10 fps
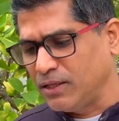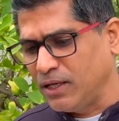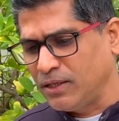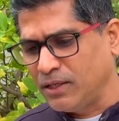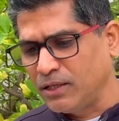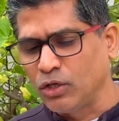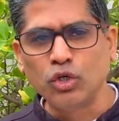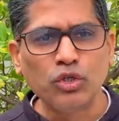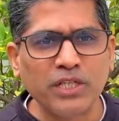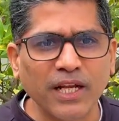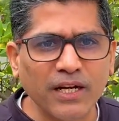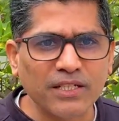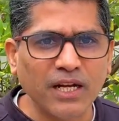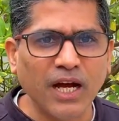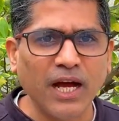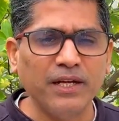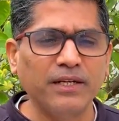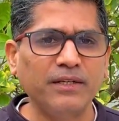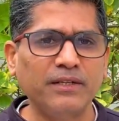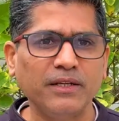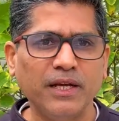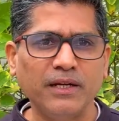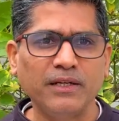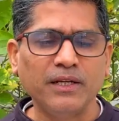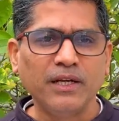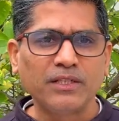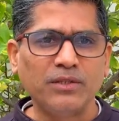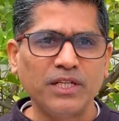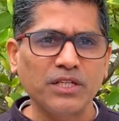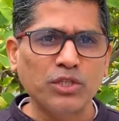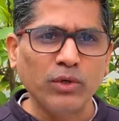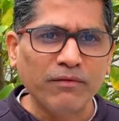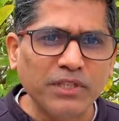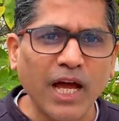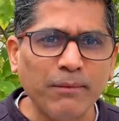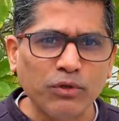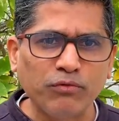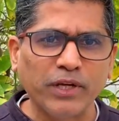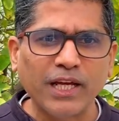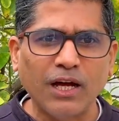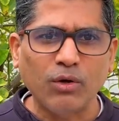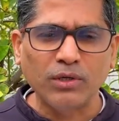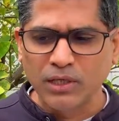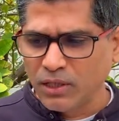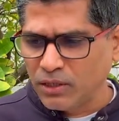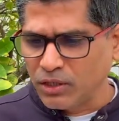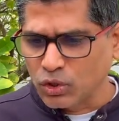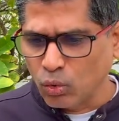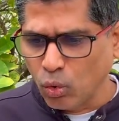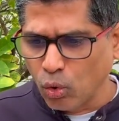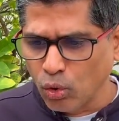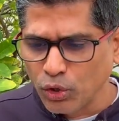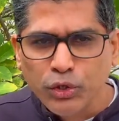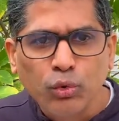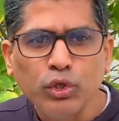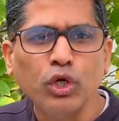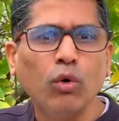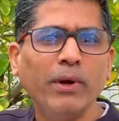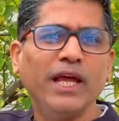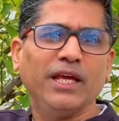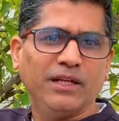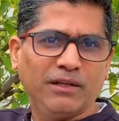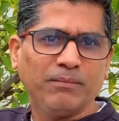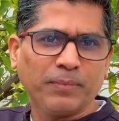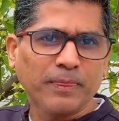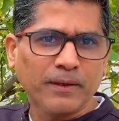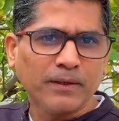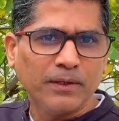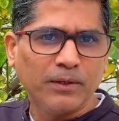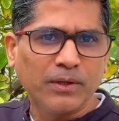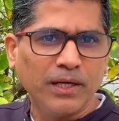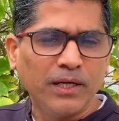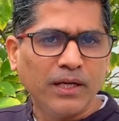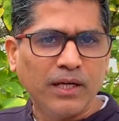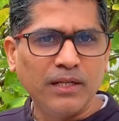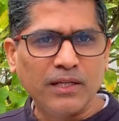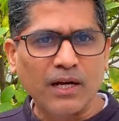then the good tenants are hired, and so they just don't have time to figure out this whole new domain okay, in their